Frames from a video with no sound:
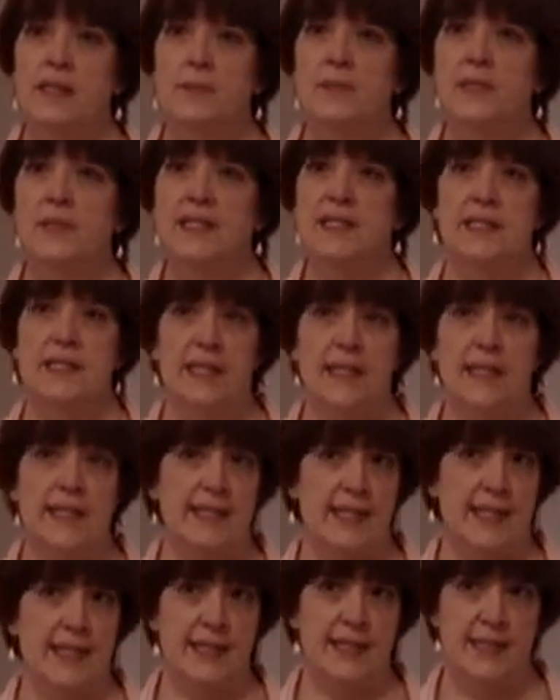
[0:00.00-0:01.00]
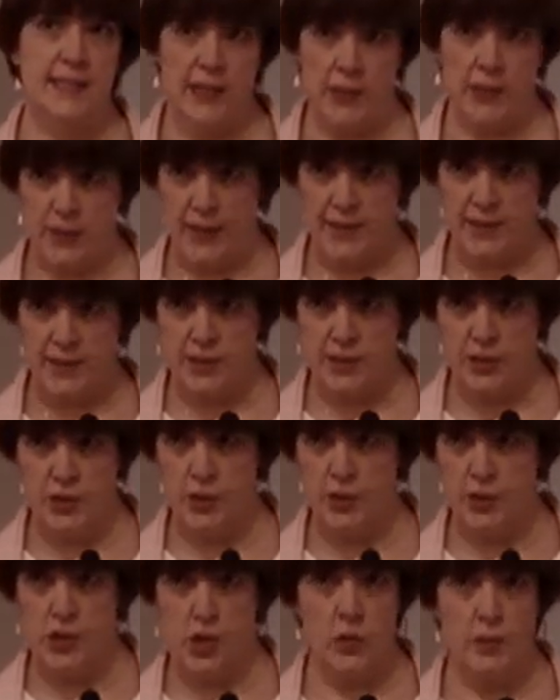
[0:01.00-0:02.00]
of the studies say cigarettes
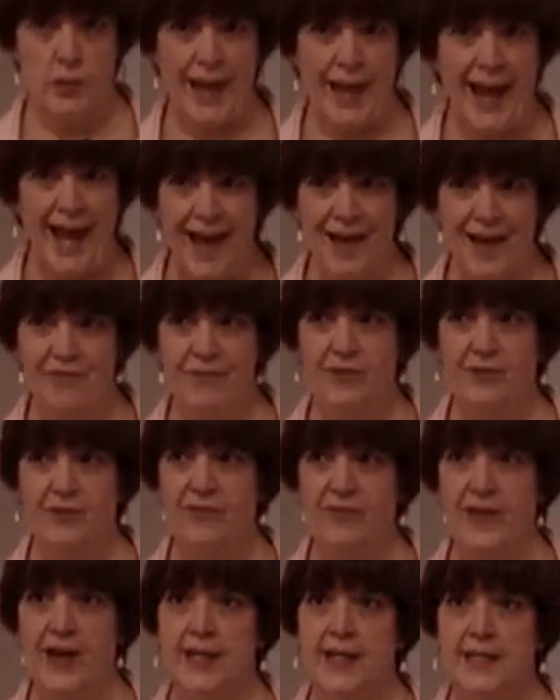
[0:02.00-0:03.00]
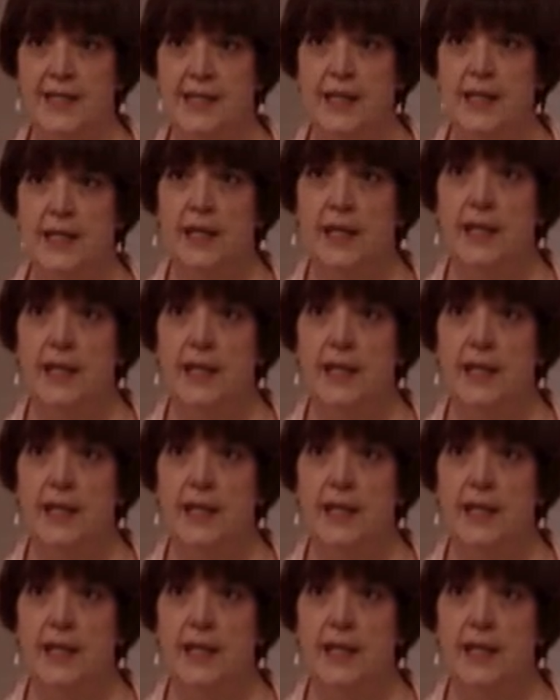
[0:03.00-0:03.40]
don't have an effect.